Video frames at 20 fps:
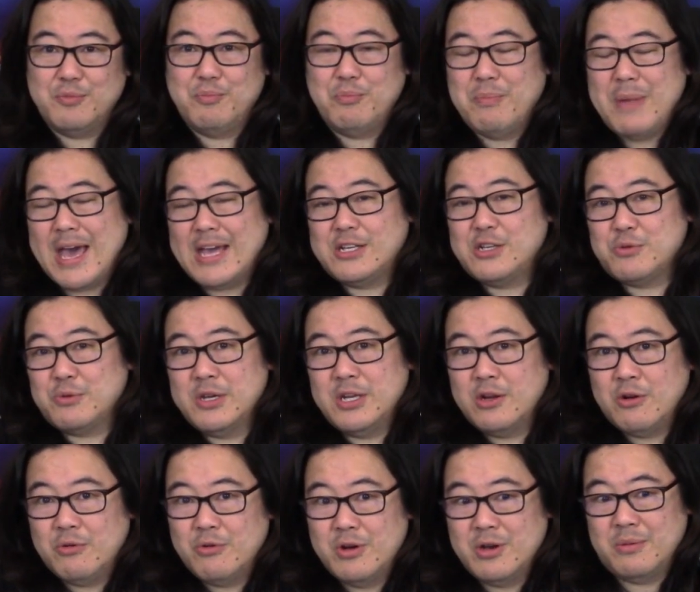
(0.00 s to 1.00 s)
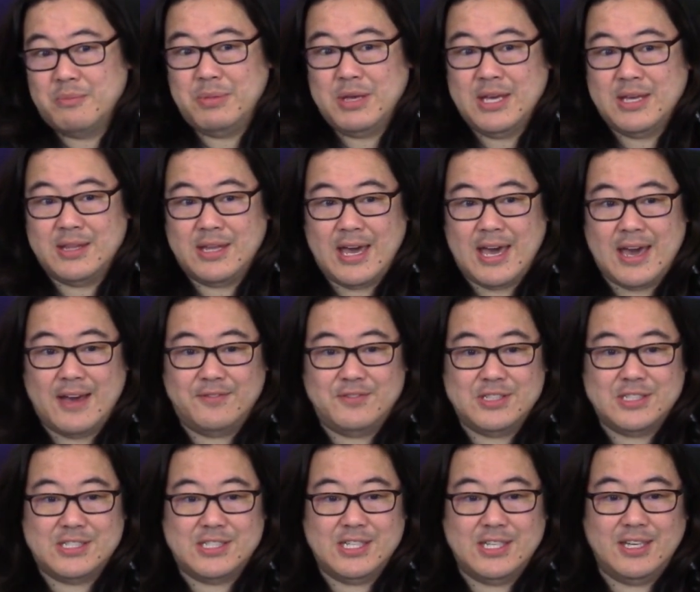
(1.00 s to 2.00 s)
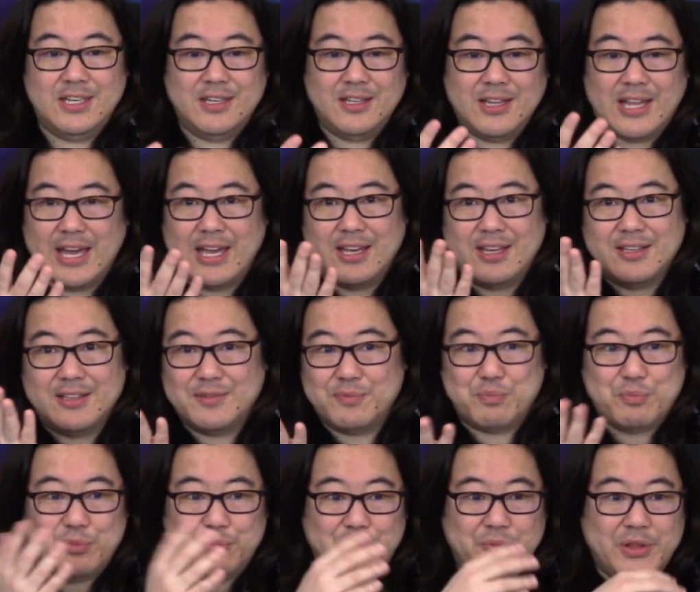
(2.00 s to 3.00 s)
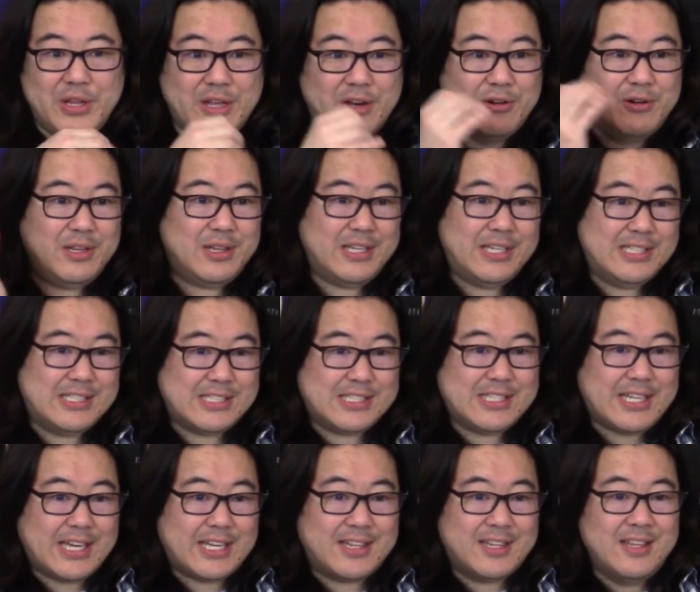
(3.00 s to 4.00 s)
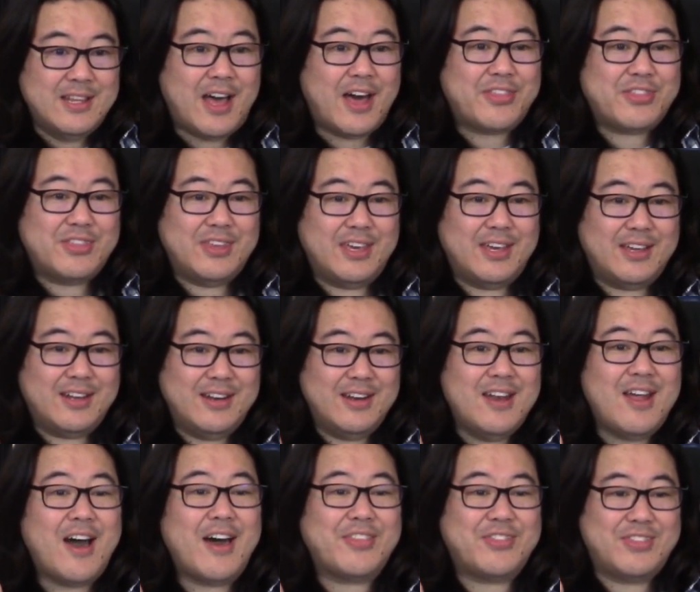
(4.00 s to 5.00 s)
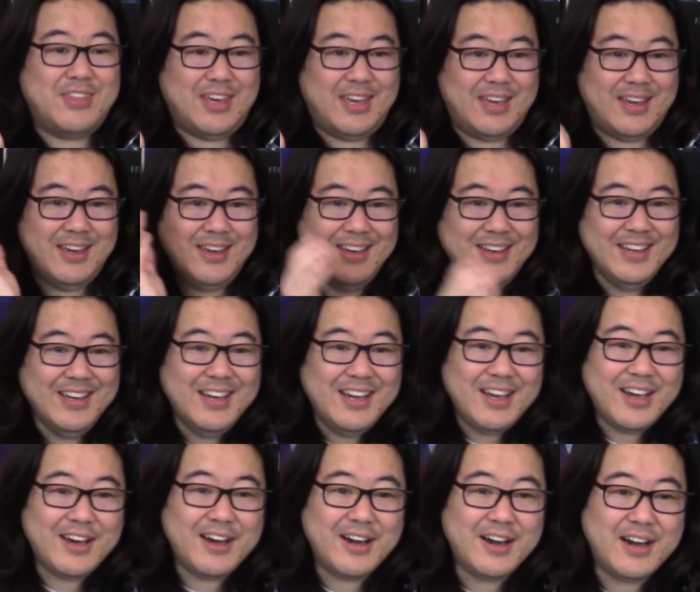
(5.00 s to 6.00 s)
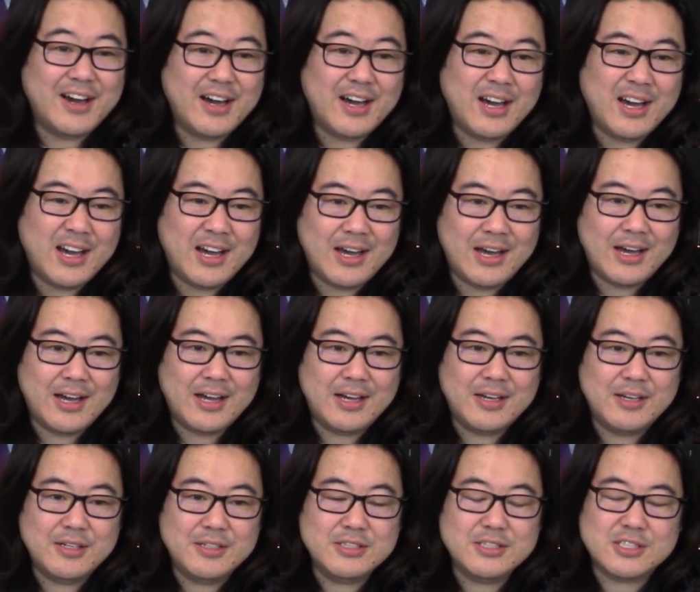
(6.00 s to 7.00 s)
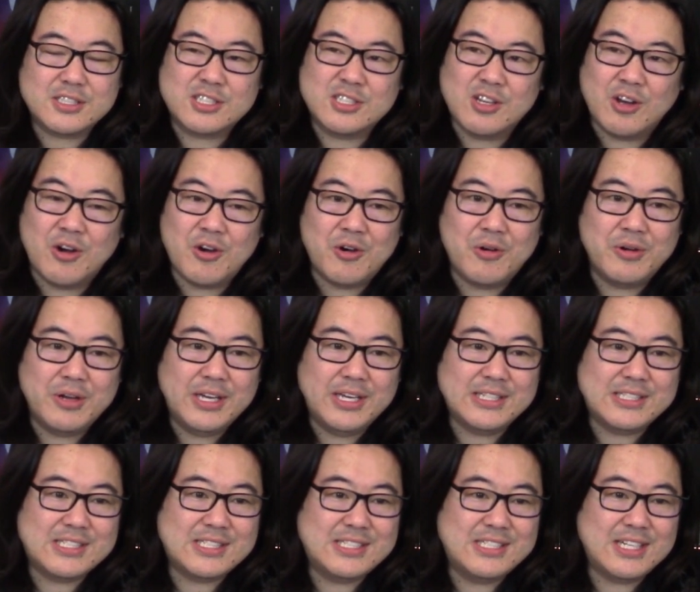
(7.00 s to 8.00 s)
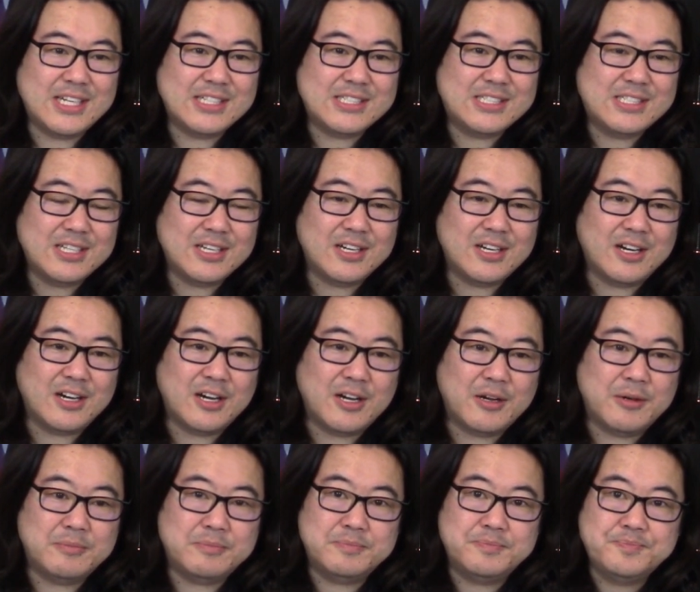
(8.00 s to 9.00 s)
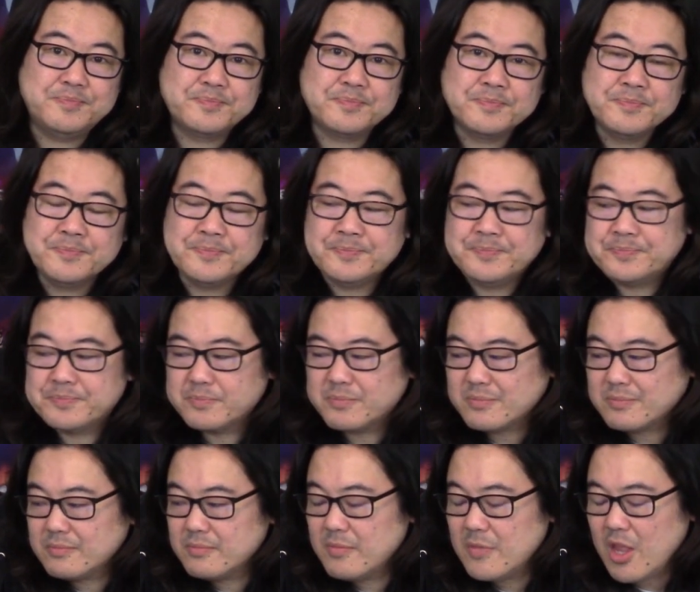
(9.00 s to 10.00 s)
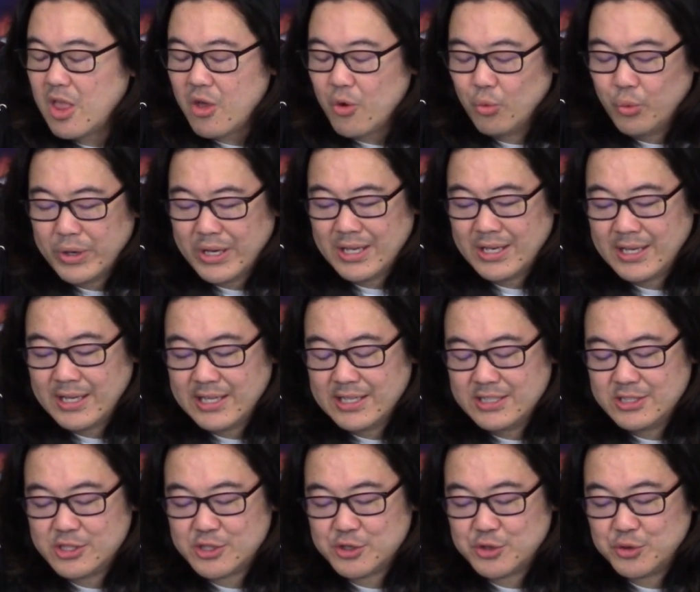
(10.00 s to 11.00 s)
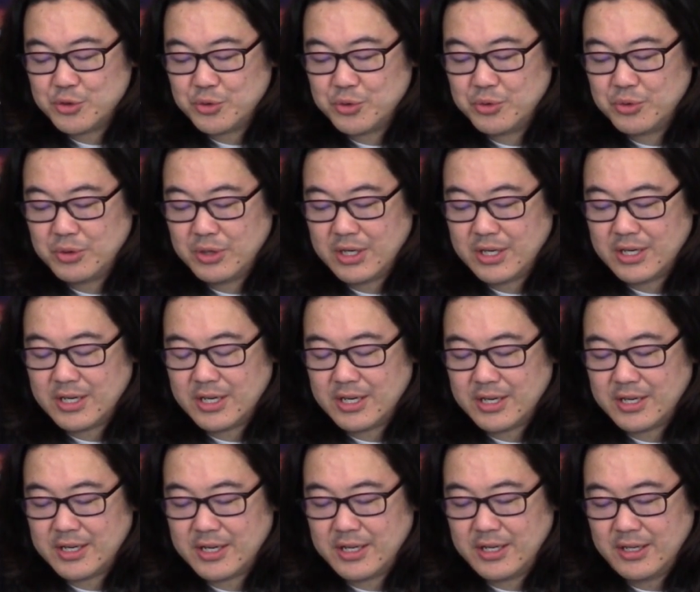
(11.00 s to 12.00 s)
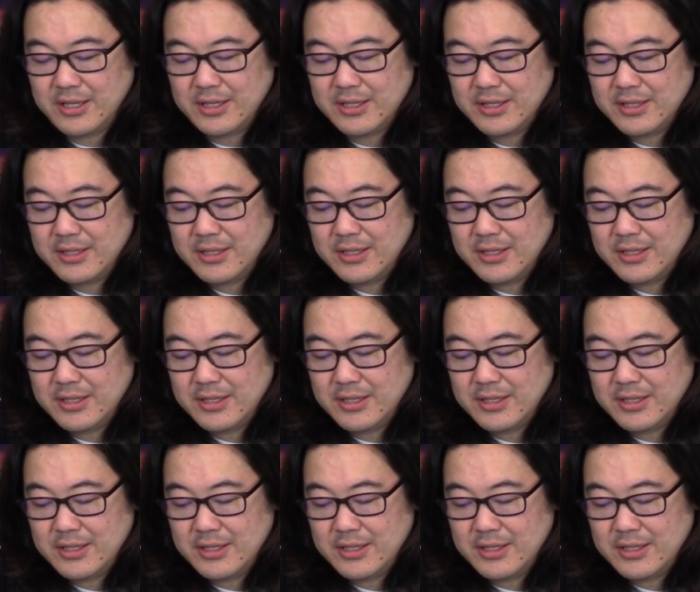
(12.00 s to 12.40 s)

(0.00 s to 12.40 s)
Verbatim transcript: Matcherino wouldn't be in the FGC. Like literally, just like nothing, nothing. Uh, so it's just um, we need to uh,